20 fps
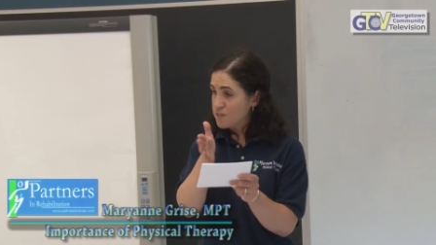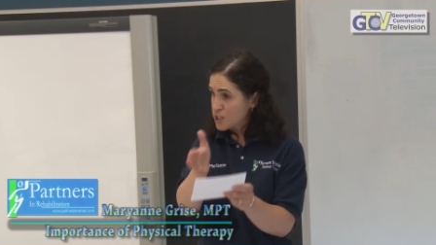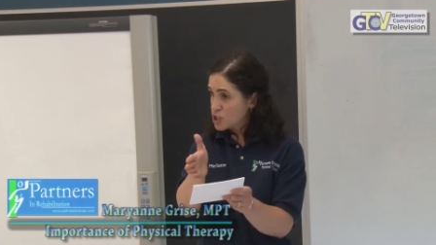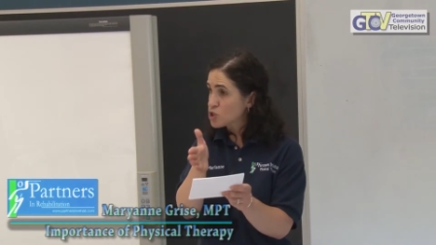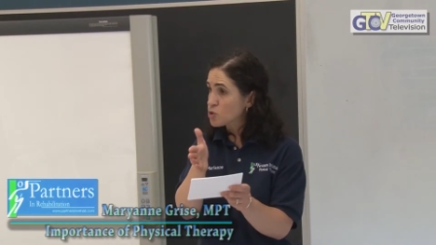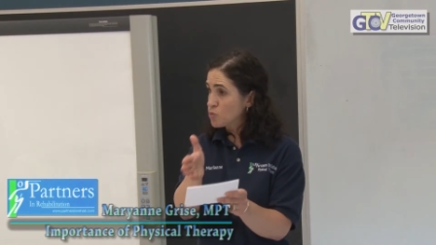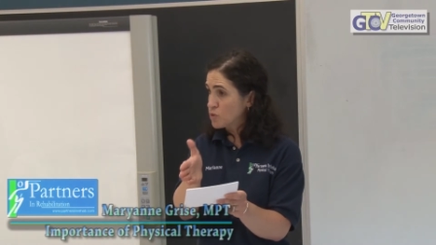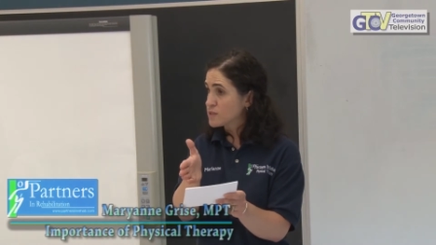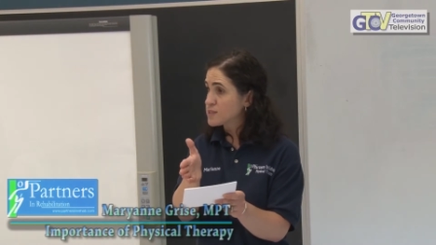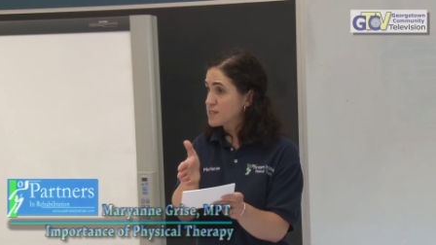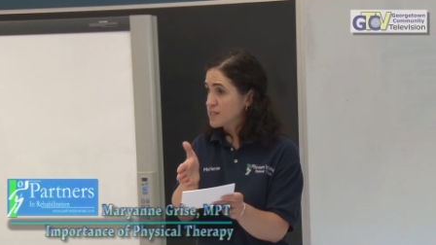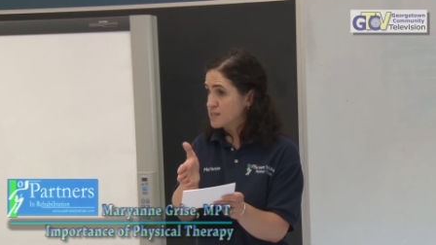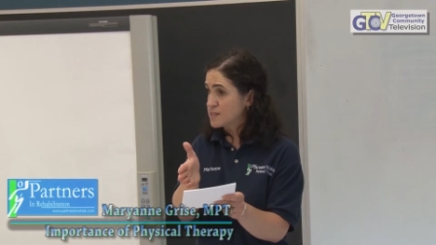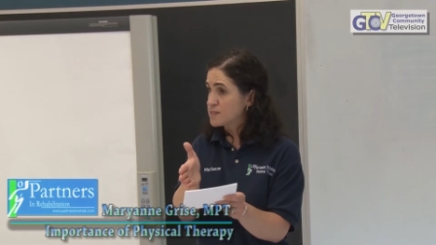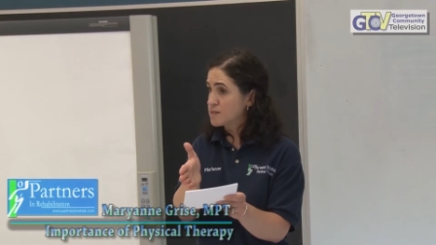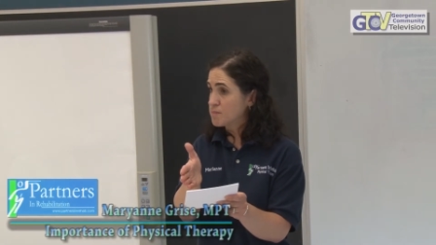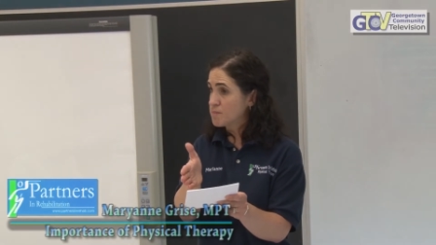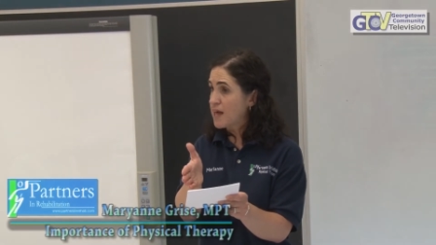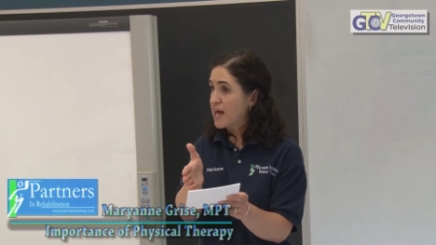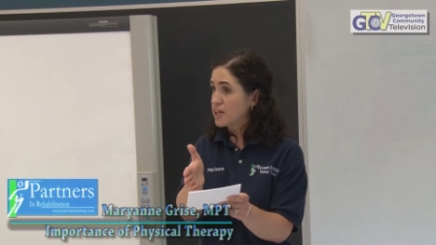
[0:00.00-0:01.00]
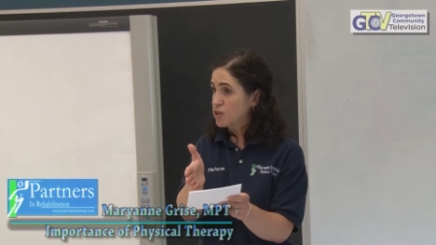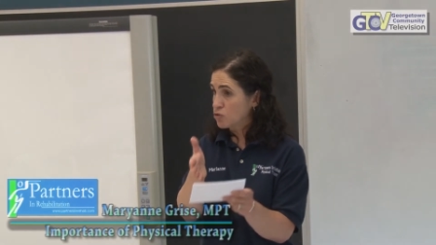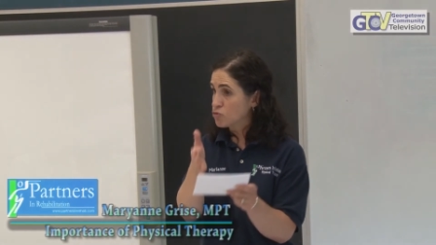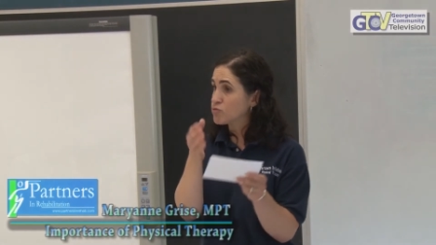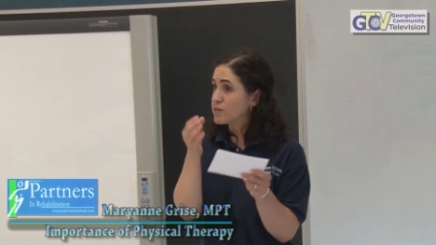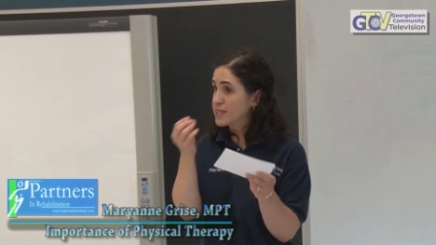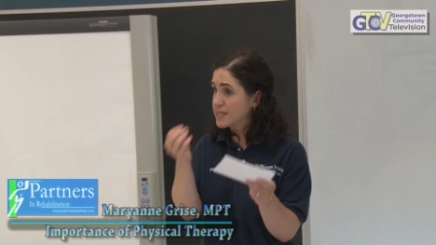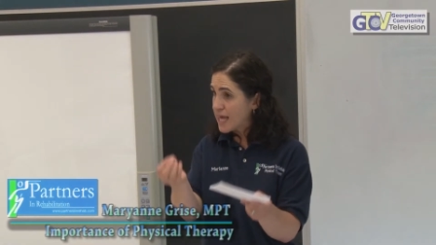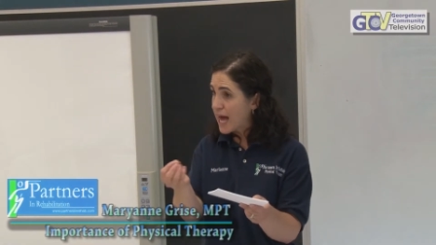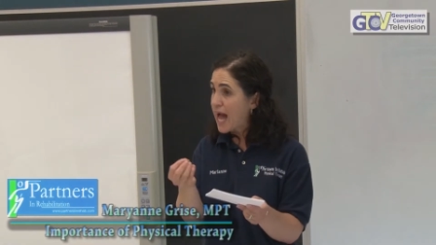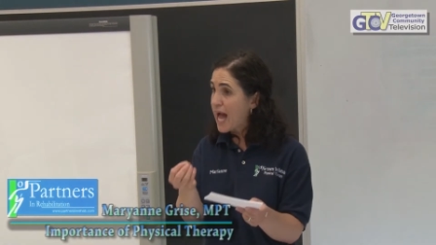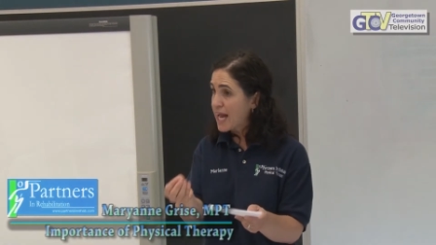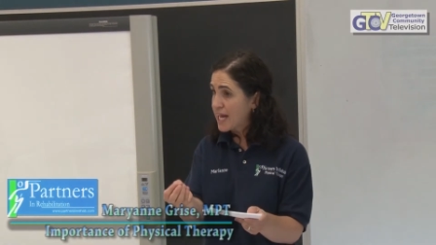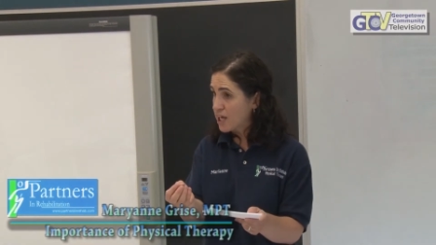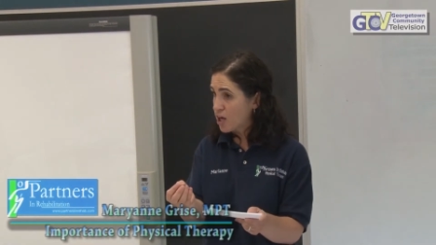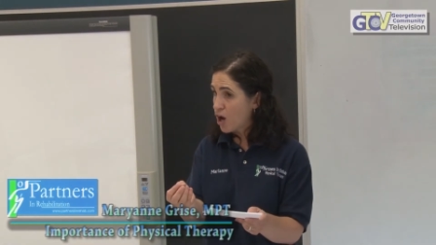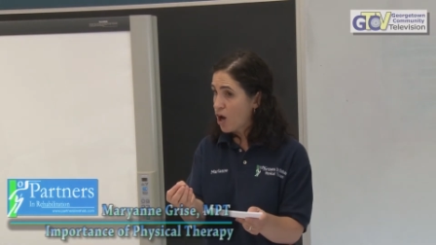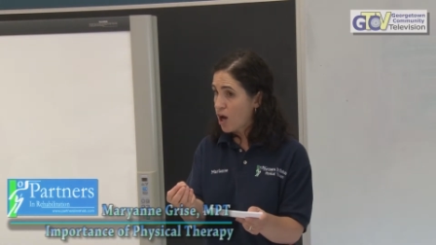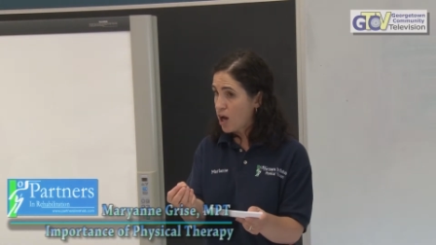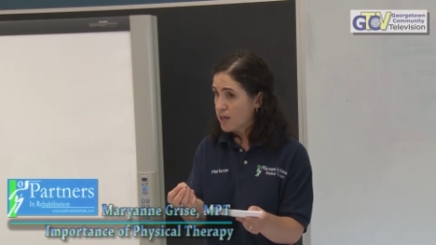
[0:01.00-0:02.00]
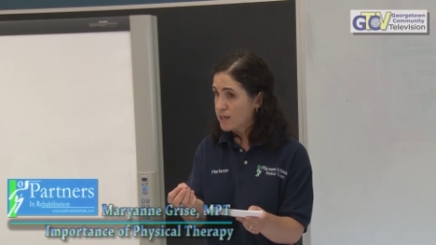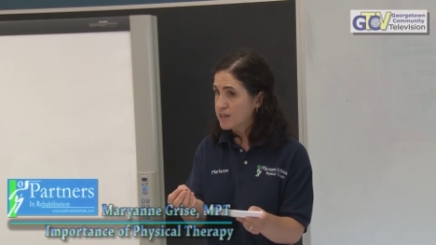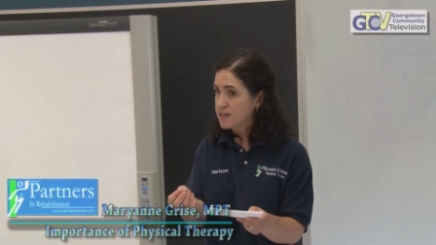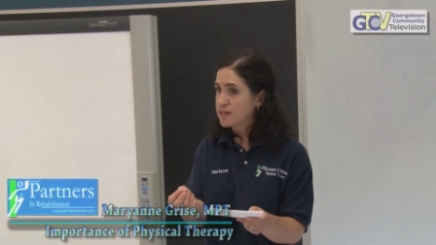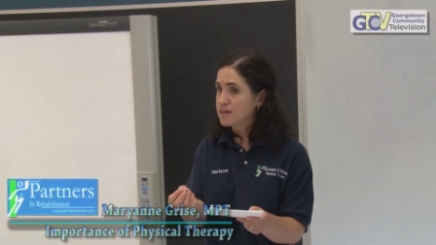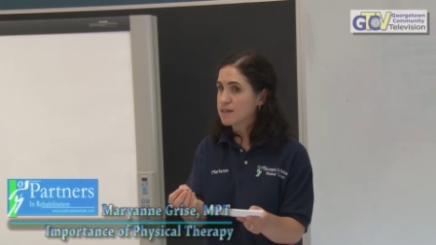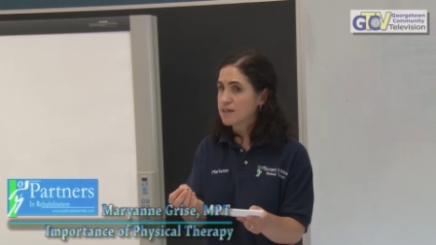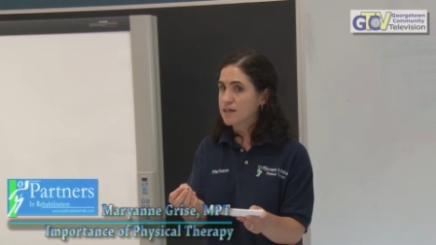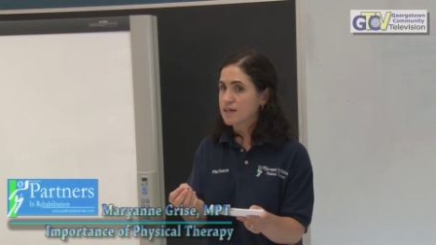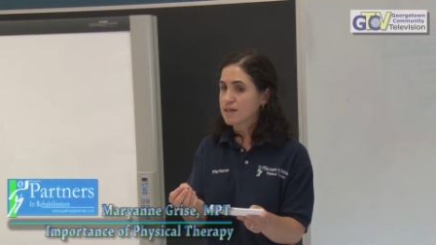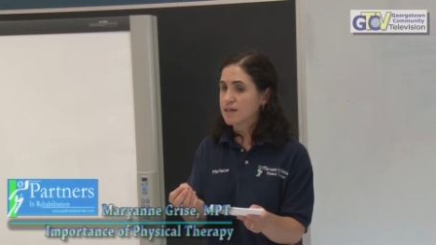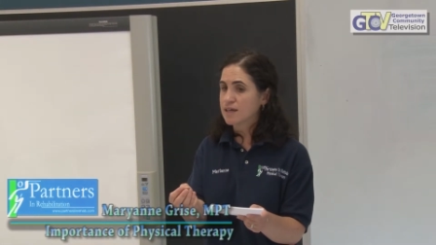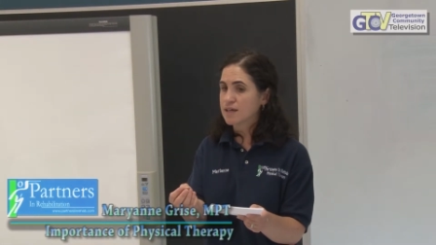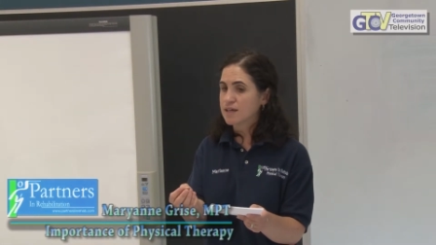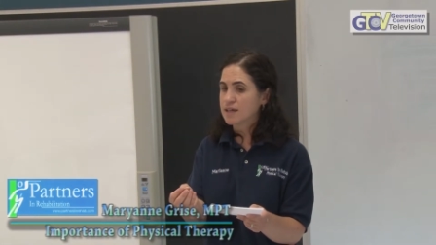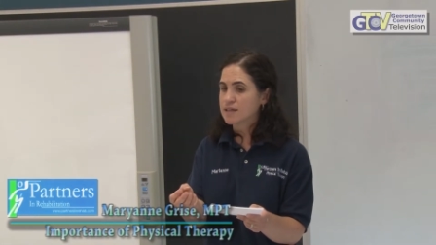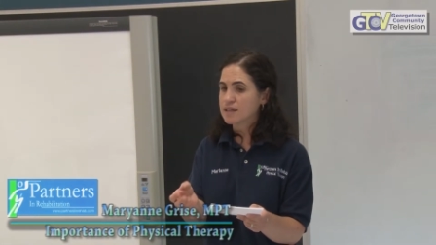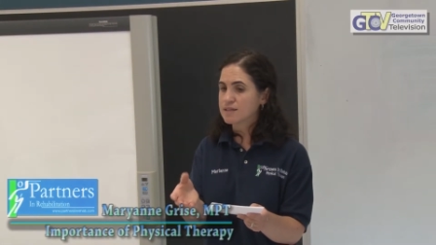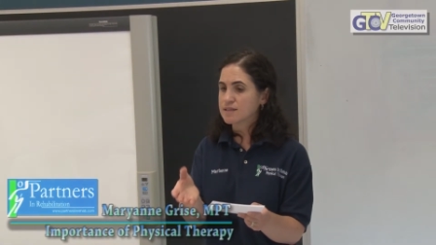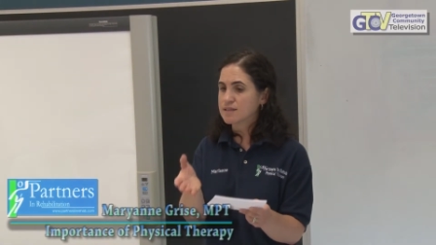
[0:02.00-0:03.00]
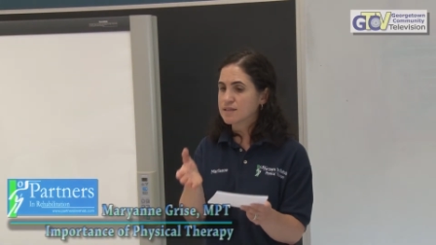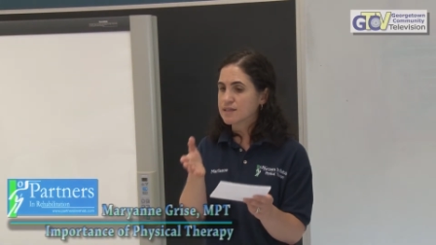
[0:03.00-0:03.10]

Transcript: visual system that you rely on uh,